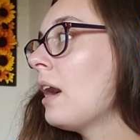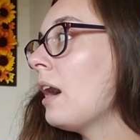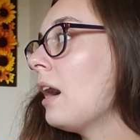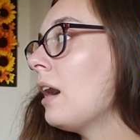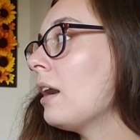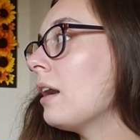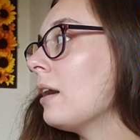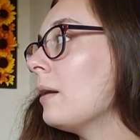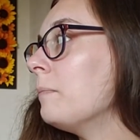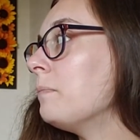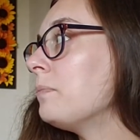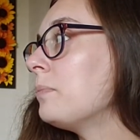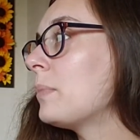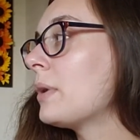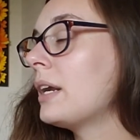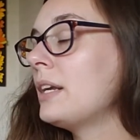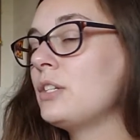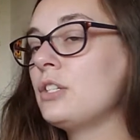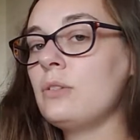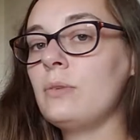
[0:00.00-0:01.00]
Um, but
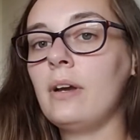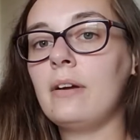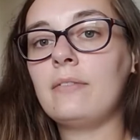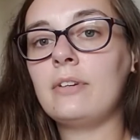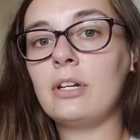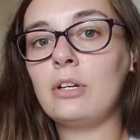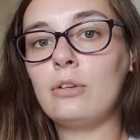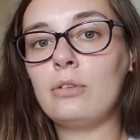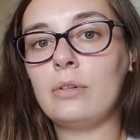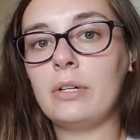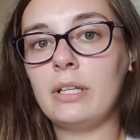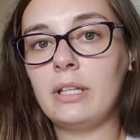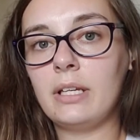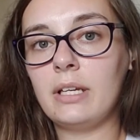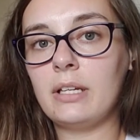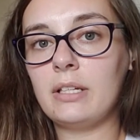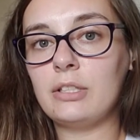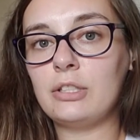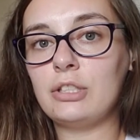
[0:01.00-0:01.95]
I do have an acrylic